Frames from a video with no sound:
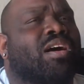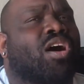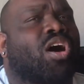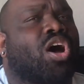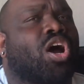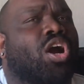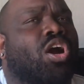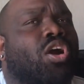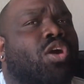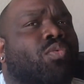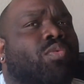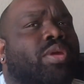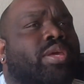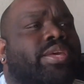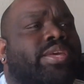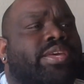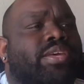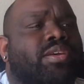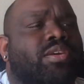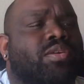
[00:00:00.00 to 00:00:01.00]
Are
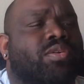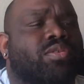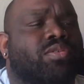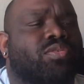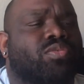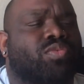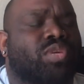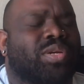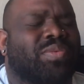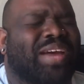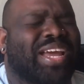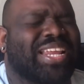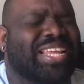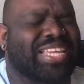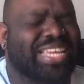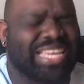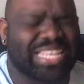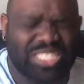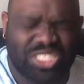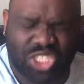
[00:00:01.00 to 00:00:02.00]
we rewriting
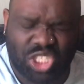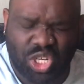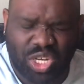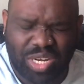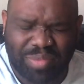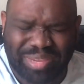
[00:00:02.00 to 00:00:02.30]
history?